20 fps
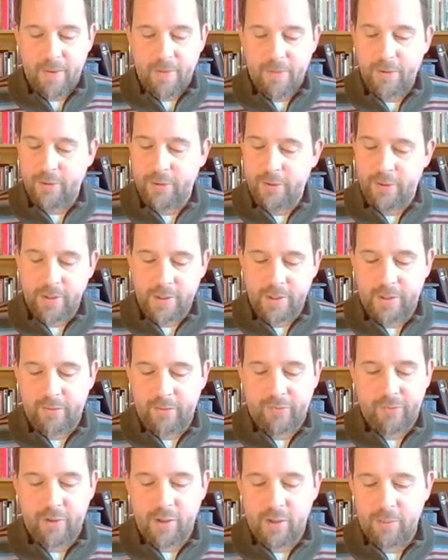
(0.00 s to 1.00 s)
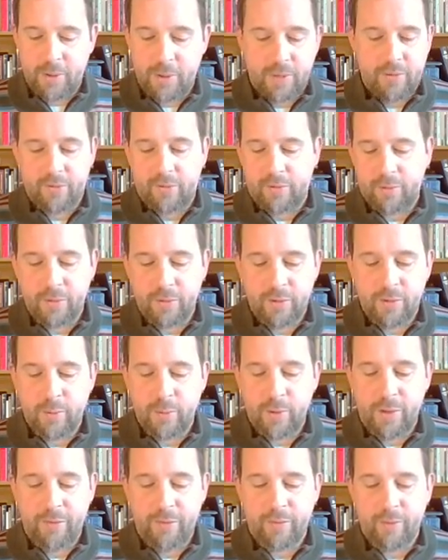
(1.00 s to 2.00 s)
The donkey saw me and turned
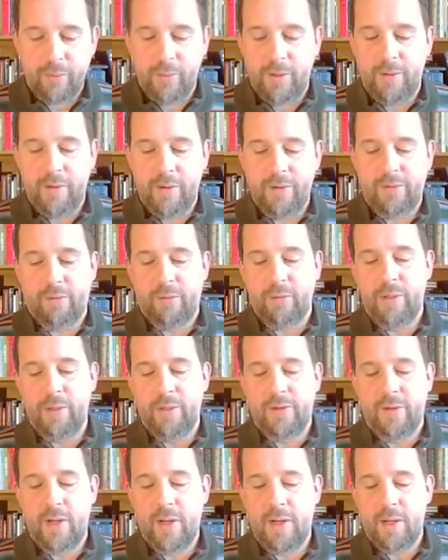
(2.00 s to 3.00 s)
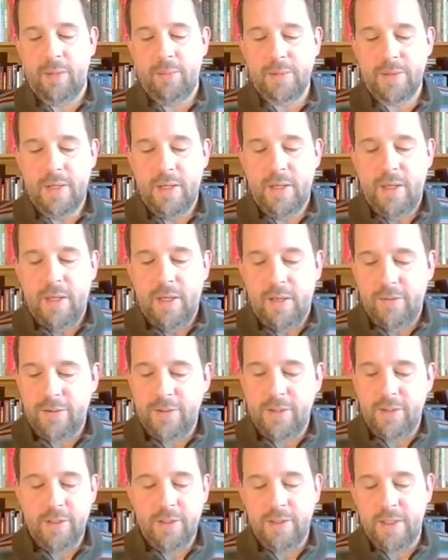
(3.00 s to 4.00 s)
away from me these 3 times. If
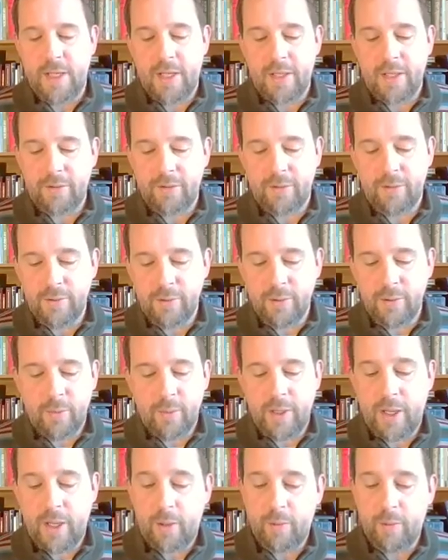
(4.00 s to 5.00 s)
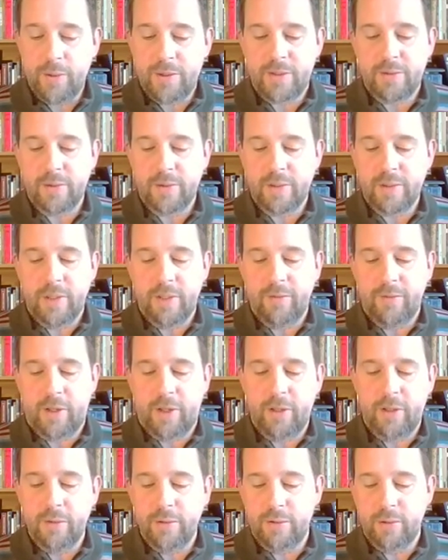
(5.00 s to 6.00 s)
she had not turned away, I would certainly have
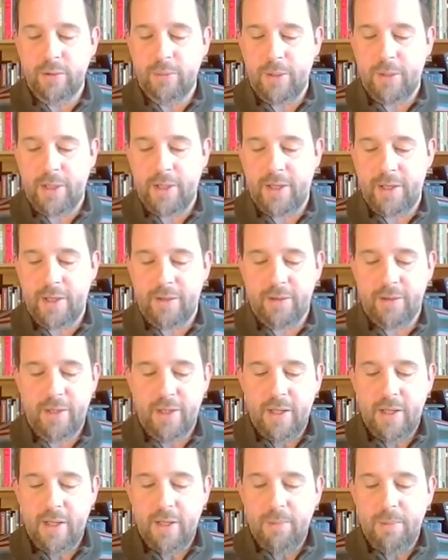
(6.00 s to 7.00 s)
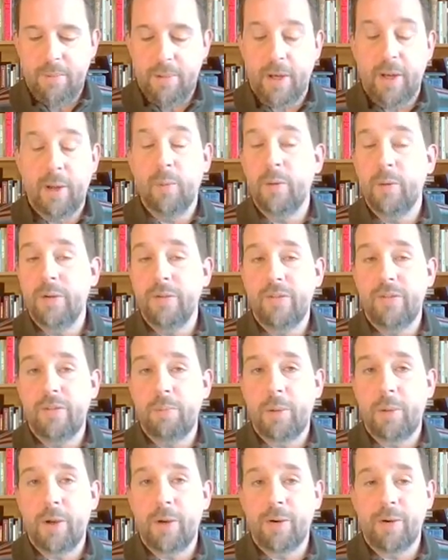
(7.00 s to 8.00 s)
killed you by now, but I would have
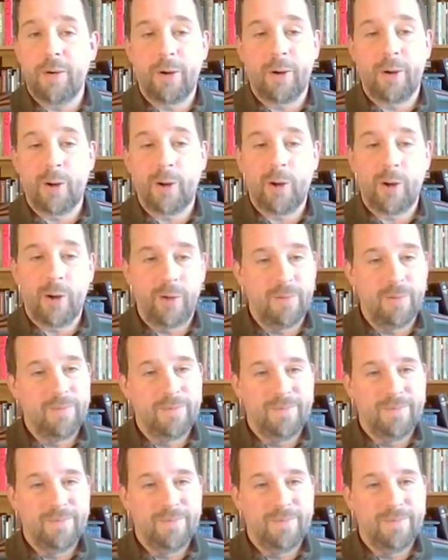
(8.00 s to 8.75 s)
spared her."